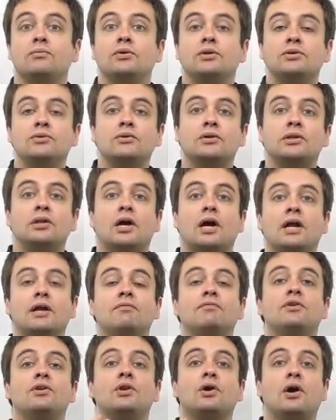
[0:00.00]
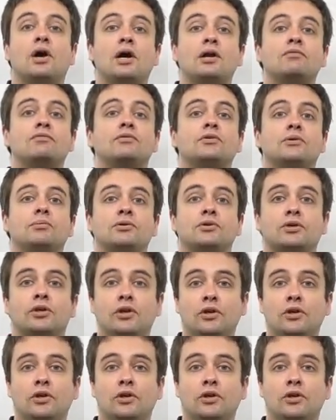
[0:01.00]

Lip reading: We do a lot of nonverbal